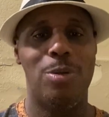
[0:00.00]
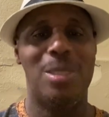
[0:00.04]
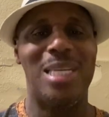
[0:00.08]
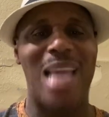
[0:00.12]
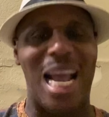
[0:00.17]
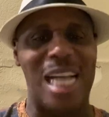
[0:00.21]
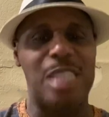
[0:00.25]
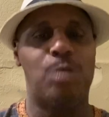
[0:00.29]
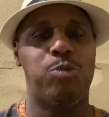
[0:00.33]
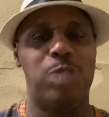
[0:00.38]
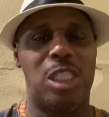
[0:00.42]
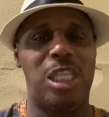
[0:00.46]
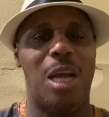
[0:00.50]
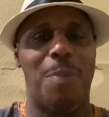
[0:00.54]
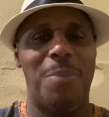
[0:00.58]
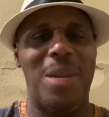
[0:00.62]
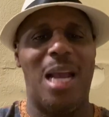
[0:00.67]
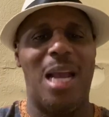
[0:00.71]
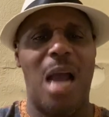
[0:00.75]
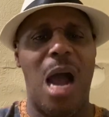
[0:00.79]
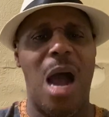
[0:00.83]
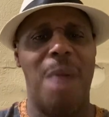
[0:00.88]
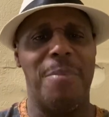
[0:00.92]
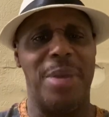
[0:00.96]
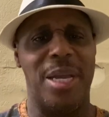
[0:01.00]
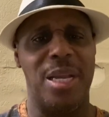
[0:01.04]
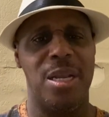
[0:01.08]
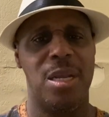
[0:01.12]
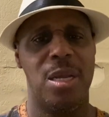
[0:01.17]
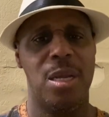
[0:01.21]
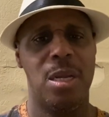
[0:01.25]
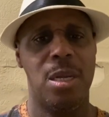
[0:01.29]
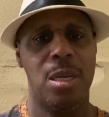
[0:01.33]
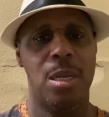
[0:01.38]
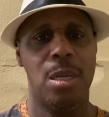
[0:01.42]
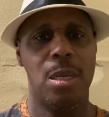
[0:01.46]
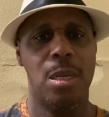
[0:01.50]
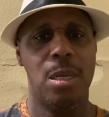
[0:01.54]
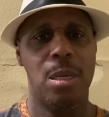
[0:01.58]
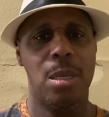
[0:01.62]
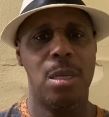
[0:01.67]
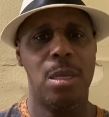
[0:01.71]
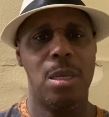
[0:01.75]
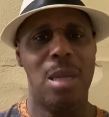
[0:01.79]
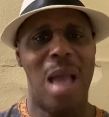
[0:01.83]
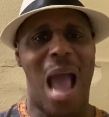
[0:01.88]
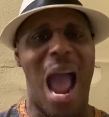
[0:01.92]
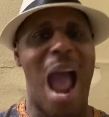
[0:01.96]
That's what you're becoming.
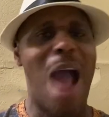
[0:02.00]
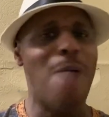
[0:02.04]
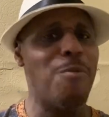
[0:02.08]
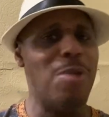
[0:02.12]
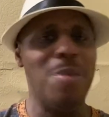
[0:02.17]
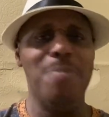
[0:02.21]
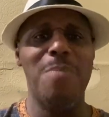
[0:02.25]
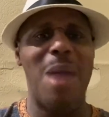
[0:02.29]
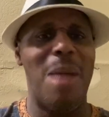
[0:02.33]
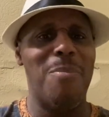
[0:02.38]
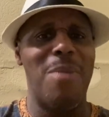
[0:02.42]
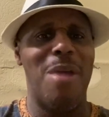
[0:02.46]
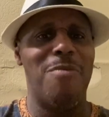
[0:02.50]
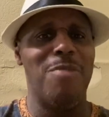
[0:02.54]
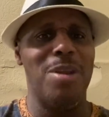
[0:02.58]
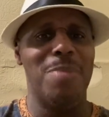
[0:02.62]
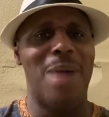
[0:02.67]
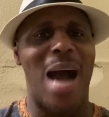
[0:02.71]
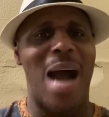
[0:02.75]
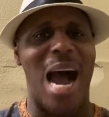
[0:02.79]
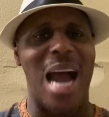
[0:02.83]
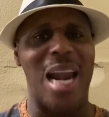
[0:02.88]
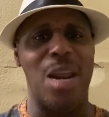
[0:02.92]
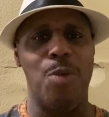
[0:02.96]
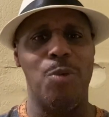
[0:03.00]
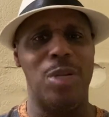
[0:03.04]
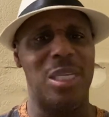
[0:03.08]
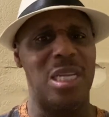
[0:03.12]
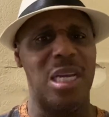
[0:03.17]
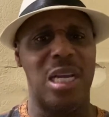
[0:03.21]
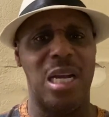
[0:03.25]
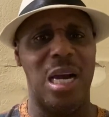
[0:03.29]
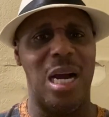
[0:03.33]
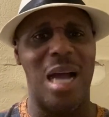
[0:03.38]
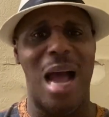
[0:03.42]
I remember everybody with the gun.